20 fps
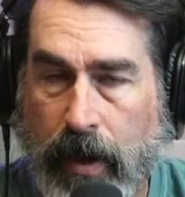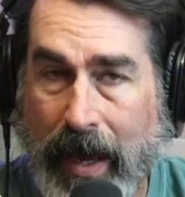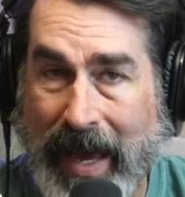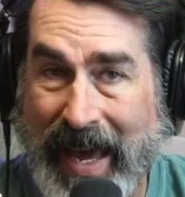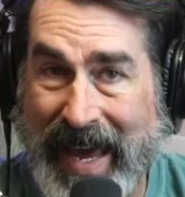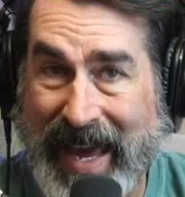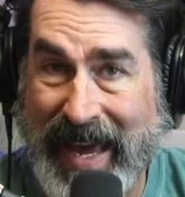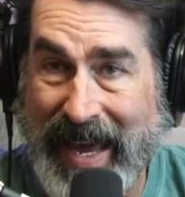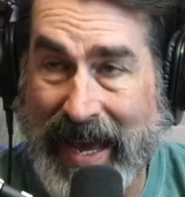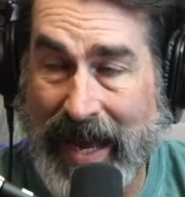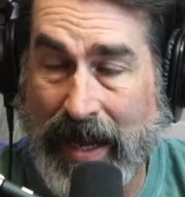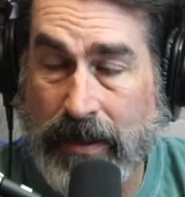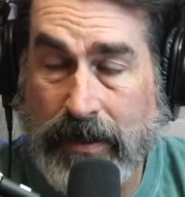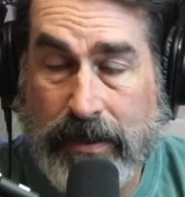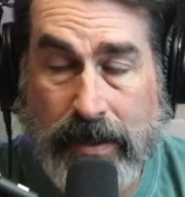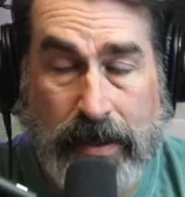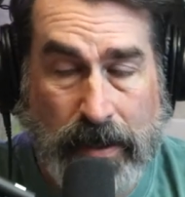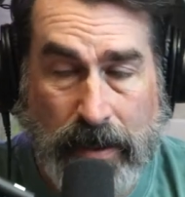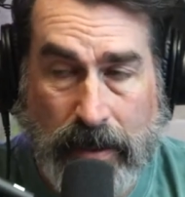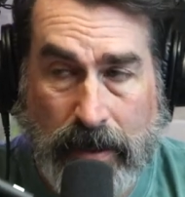
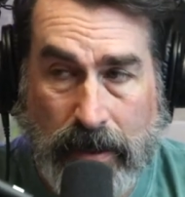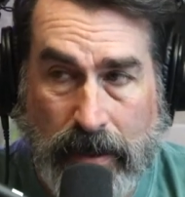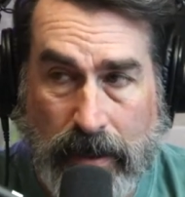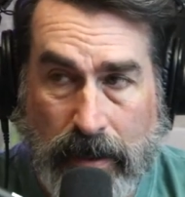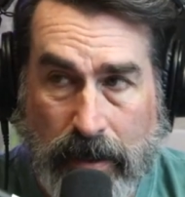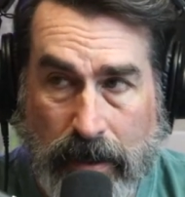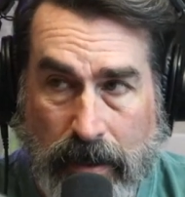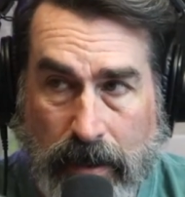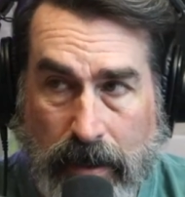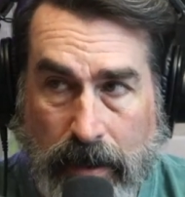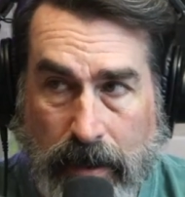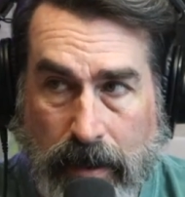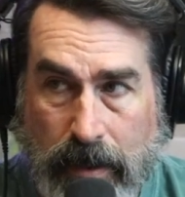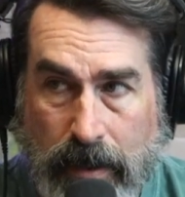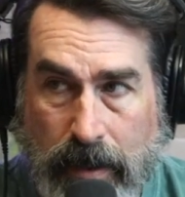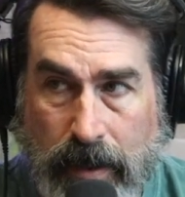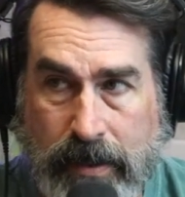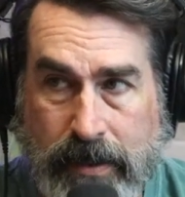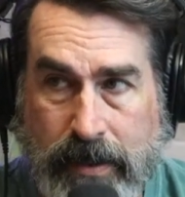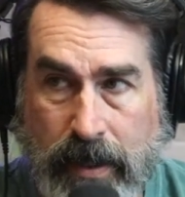and it's